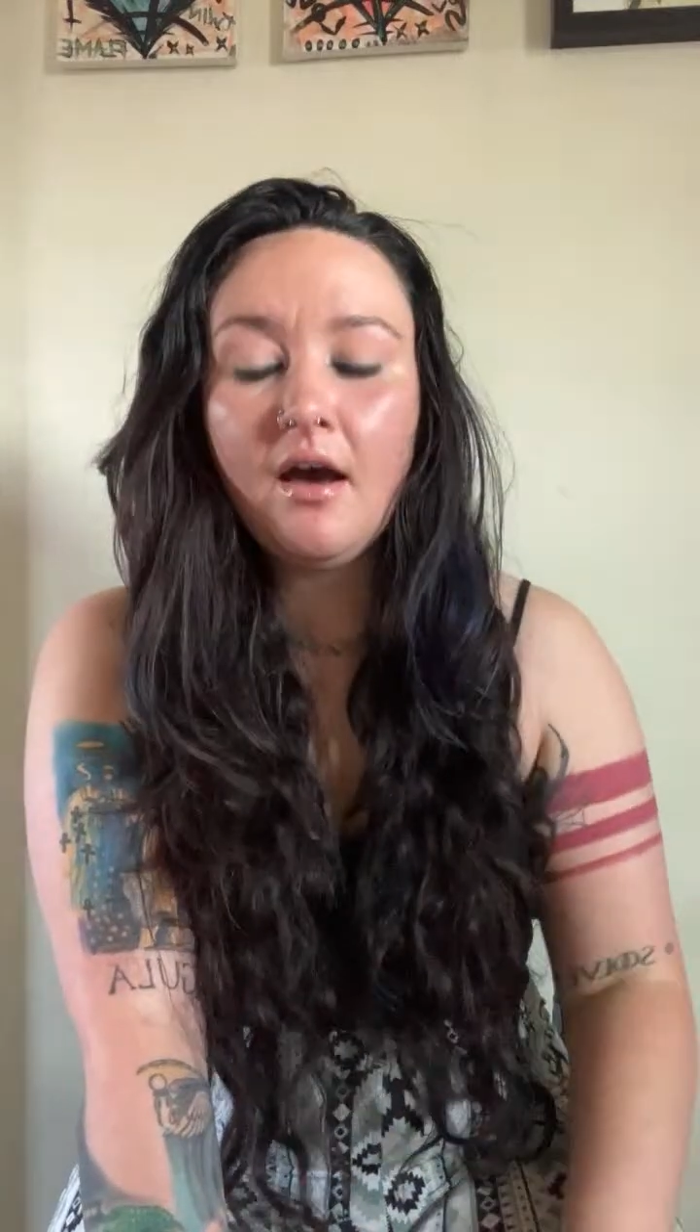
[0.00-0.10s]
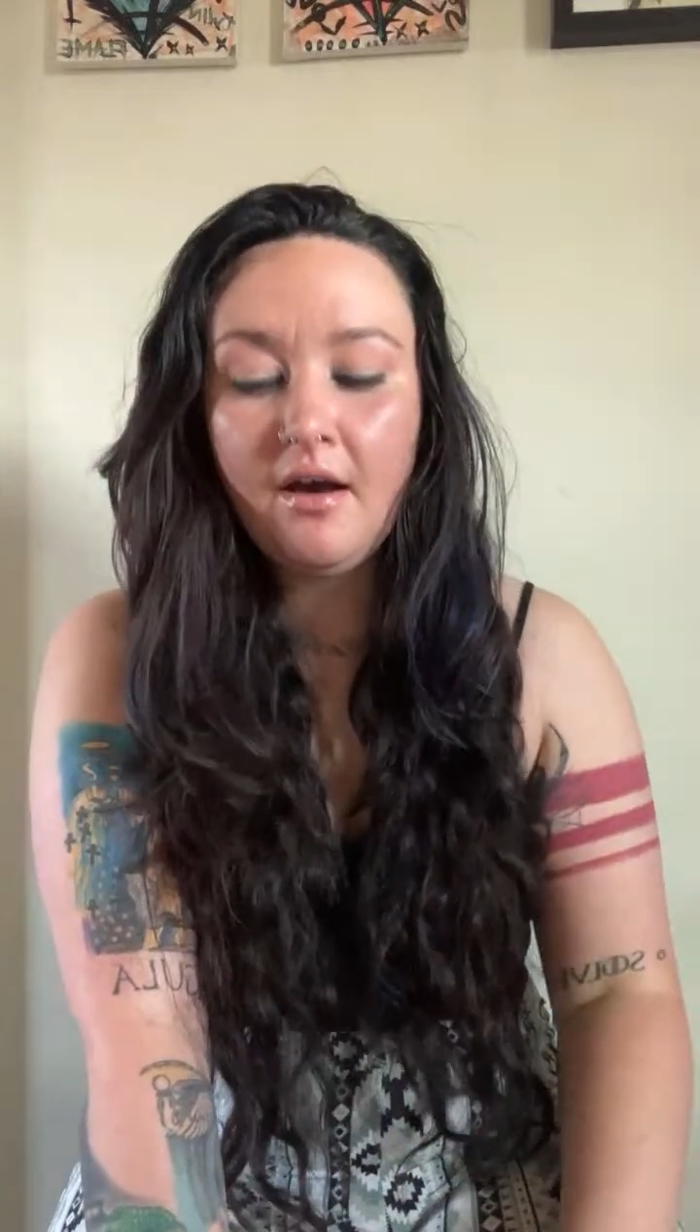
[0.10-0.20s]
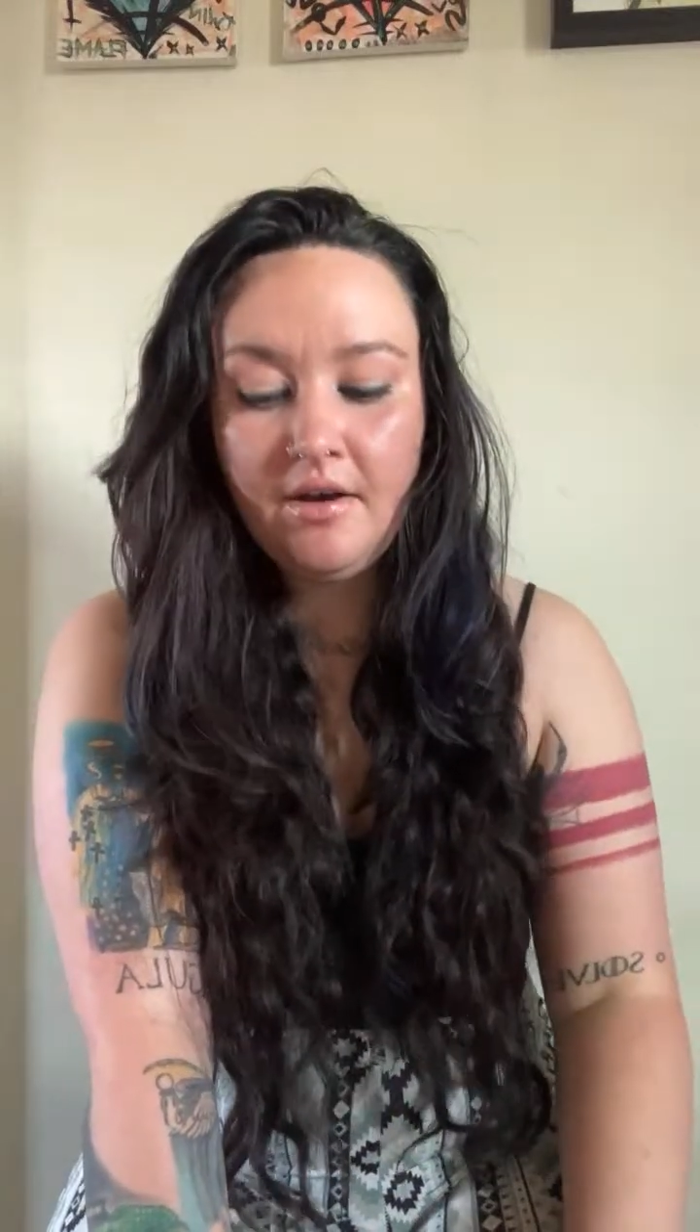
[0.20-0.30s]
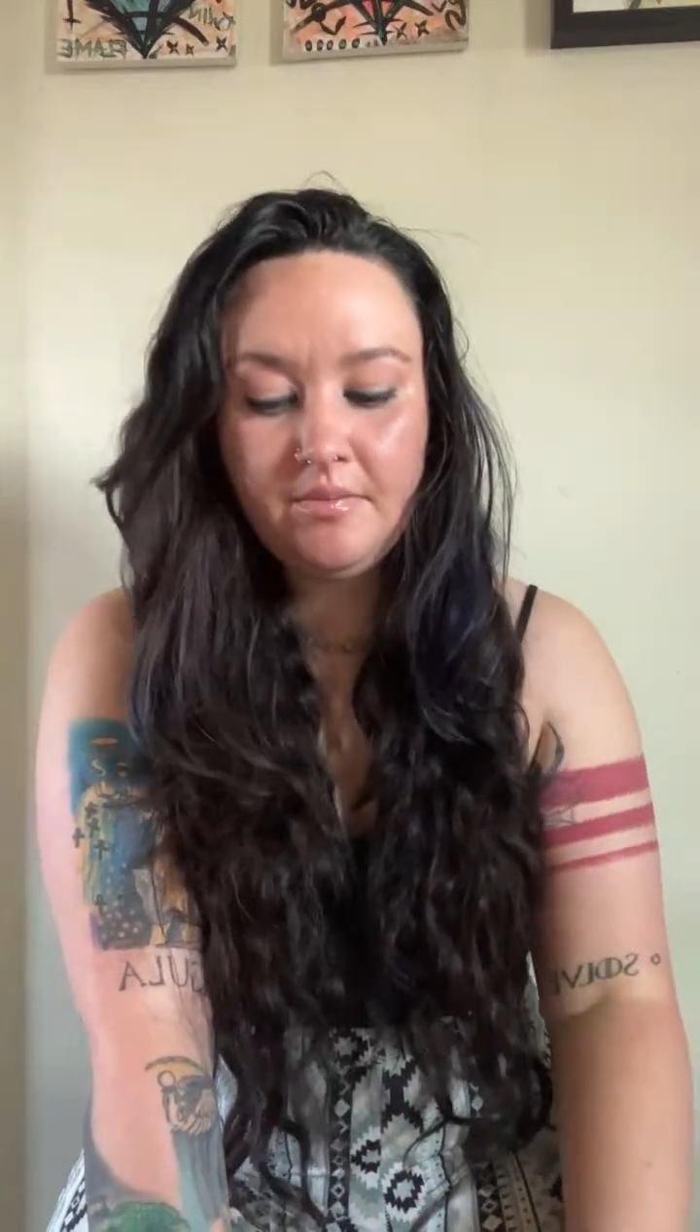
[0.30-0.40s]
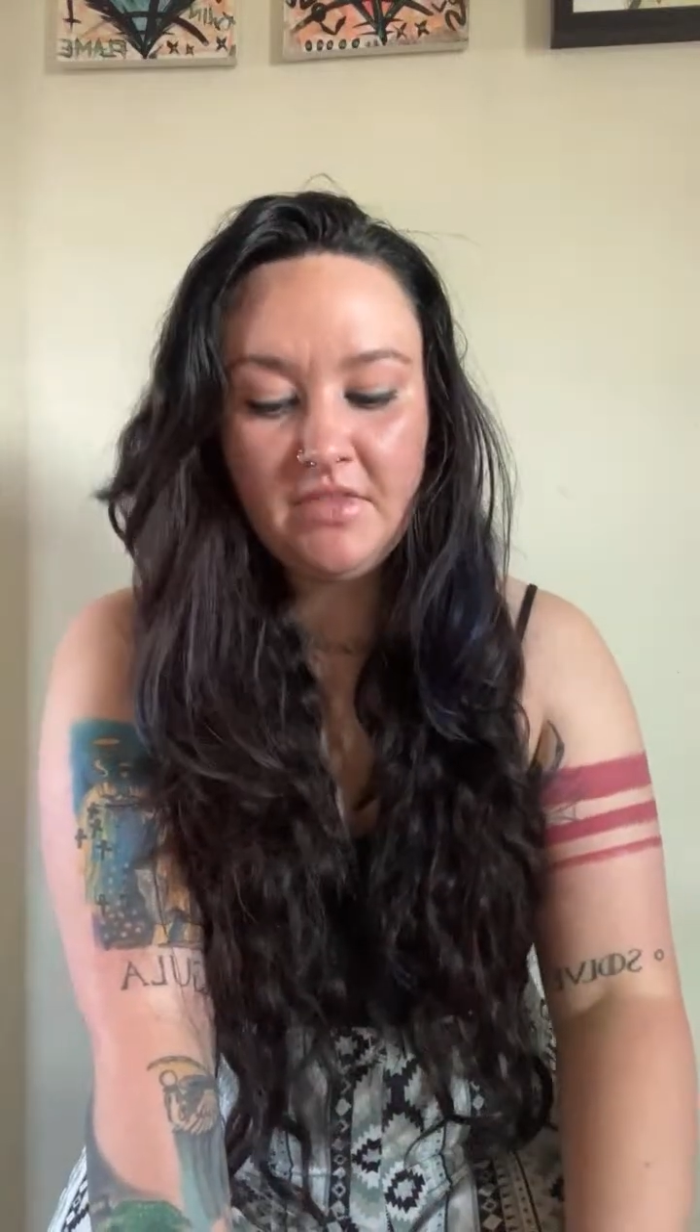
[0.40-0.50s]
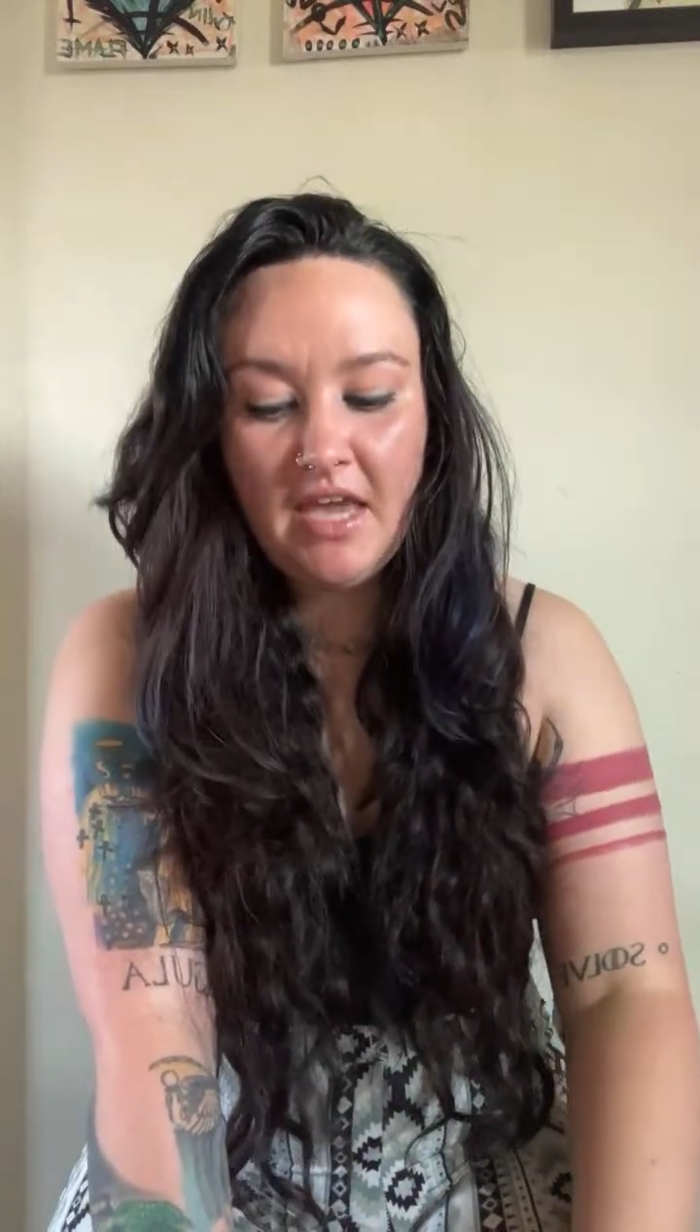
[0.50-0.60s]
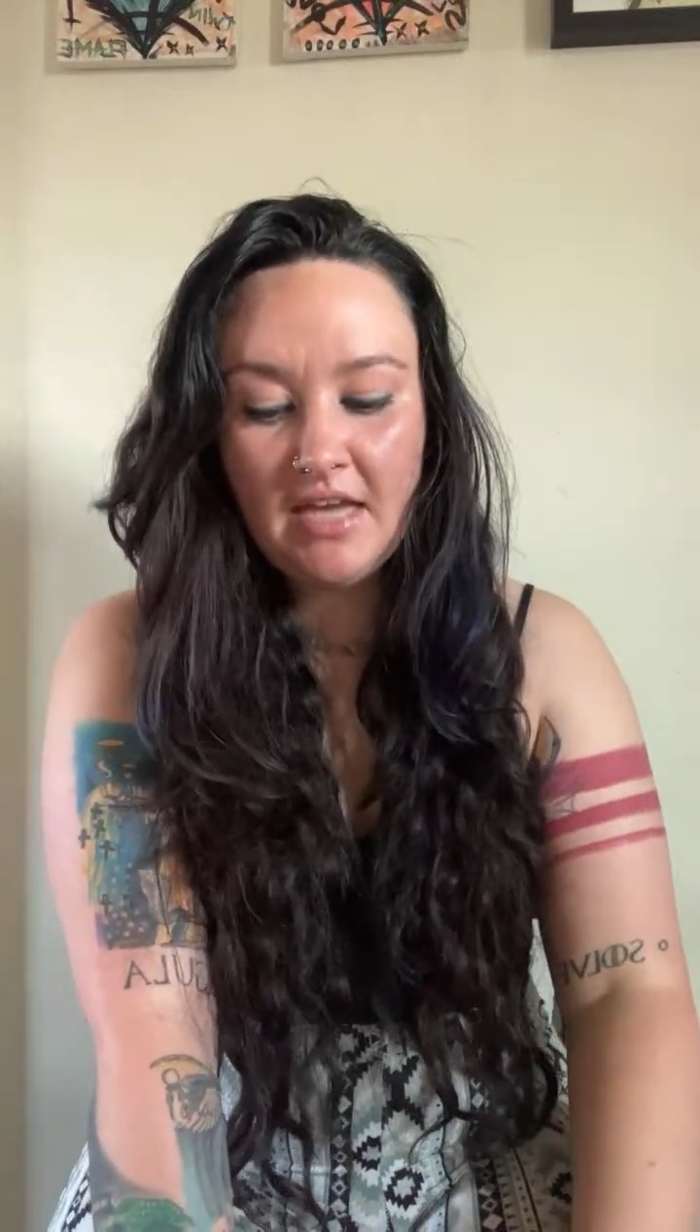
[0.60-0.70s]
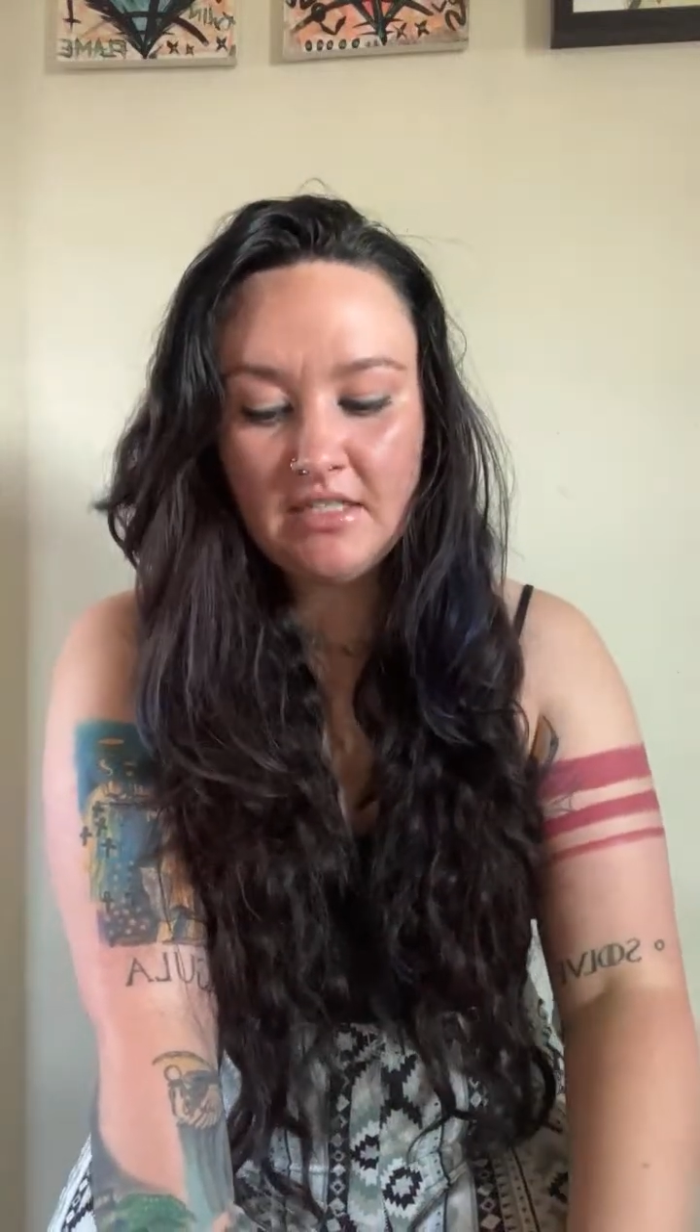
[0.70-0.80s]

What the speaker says: They had